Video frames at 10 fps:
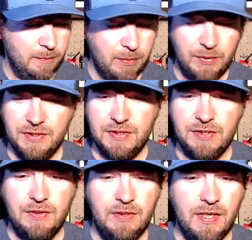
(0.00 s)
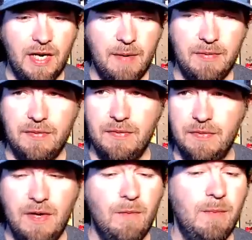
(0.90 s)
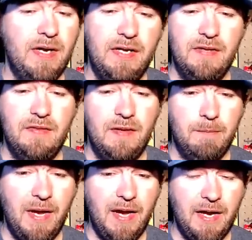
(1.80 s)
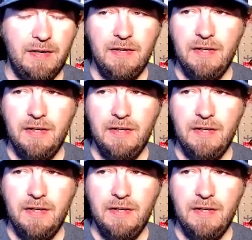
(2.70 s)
Brooks is a good guy, but they don't make anything bad.